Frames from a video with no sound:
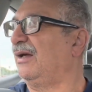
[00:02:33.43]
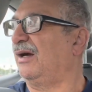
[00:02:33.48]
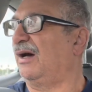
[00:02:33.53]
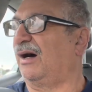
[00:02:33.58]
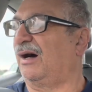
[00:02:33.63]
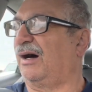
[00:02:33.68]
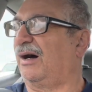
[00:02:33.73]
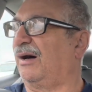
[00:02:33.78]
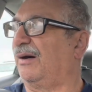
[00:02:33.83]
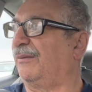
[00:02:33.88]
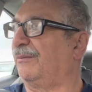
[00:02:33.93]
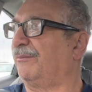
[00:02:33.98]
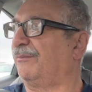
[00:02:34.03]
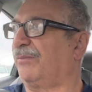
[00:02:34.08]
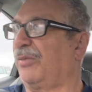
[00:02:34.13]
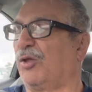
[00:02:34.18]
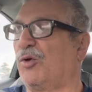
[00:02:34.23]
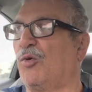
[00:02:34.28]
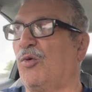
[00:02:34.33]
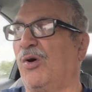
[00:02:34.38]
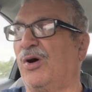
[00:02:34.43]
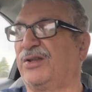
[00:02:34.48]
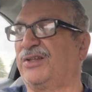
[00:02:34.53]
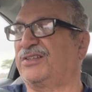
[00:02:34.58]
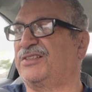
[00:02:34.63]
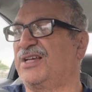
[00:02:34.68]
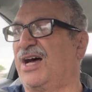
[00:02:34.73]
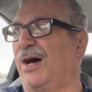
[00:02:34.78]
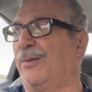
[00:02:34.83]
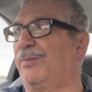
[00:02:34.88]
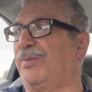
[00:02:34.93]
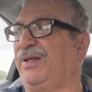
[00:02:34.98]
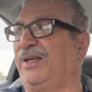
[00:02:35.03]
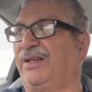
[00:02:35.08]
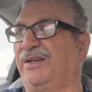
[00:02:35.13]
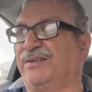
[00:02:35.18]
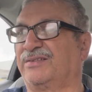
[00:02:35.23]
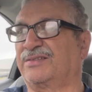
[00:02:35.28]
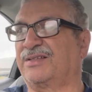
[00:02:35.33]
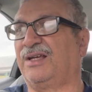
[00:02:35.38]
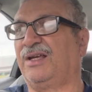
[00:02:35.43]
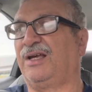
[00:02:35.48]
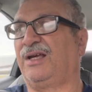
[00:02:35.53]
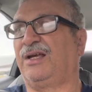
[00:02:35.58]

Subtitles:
who are the top leaders.